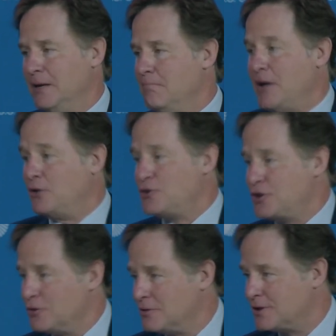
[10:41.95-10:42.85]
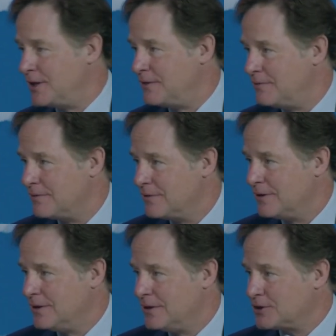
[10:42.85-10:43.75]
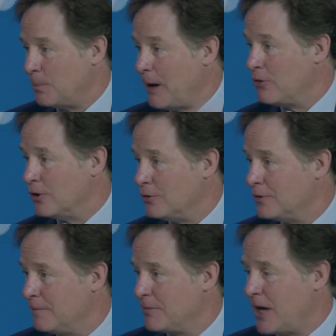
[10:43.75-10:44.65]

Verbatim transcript: medical student in Sao Paulo, mm.